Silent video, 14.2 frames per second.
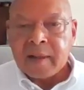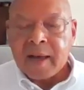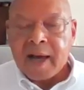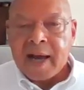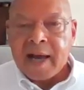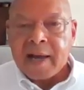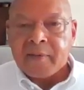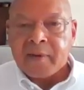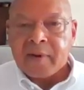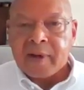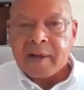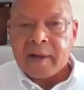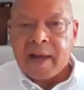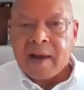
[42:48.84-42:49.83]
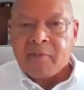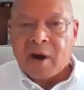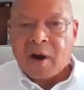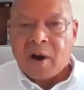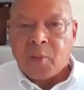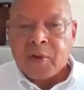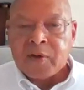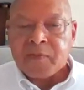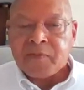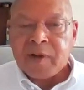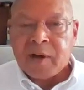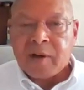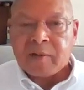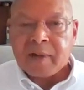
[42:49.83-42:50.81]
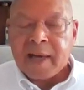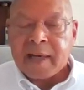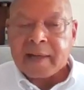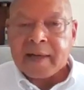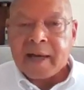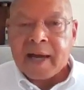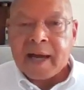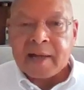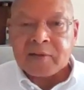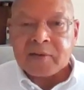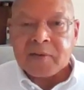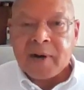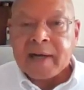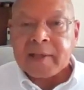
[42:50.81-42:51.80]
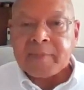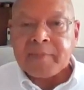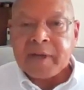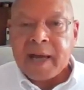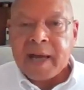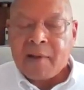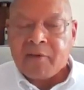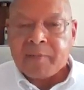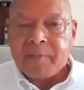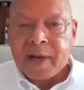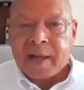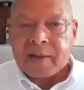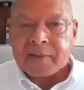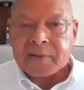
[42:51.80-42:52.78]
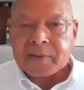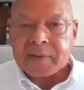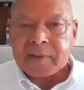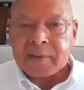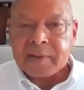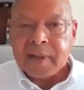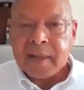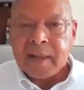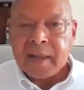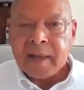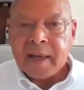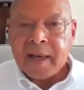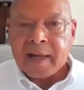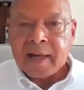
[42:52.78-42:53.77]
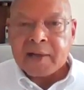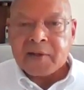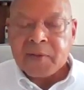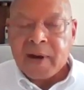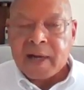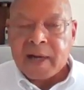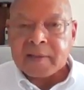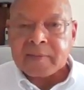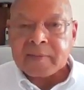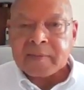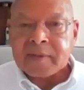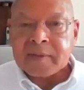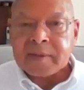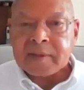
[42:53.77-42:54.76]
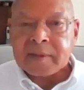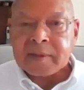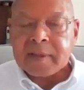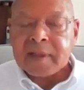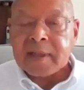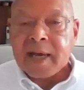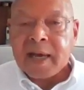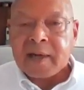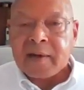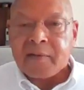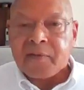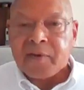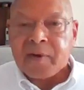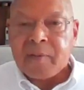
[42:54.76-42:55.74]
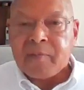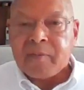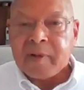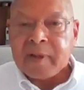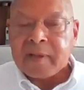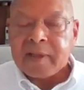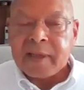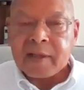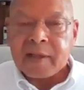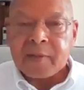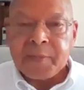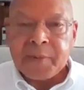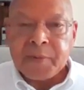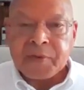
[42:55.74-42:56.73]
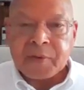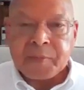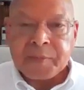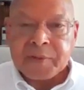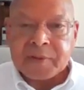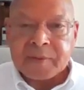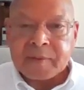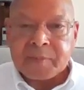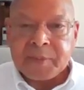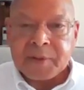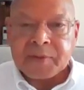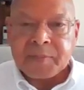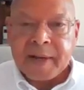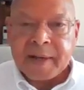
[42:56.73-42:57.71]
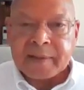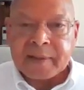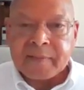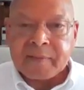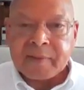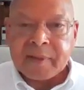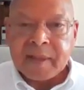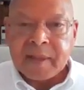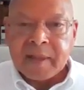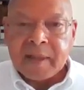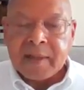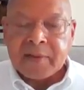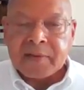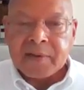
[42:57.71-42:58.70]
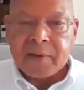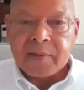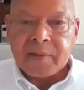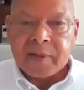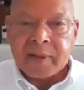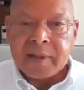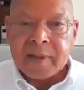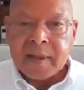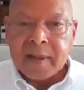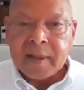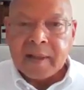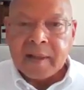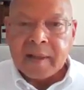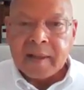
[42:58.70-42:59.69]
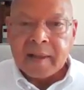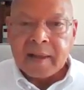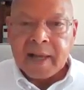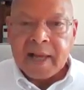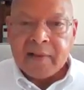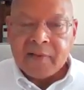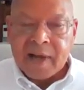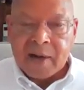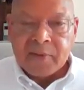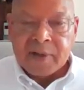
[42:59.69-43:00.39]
I have always felt like I try to have a balance, and I try to look at it from the other person's perspective. And so that in that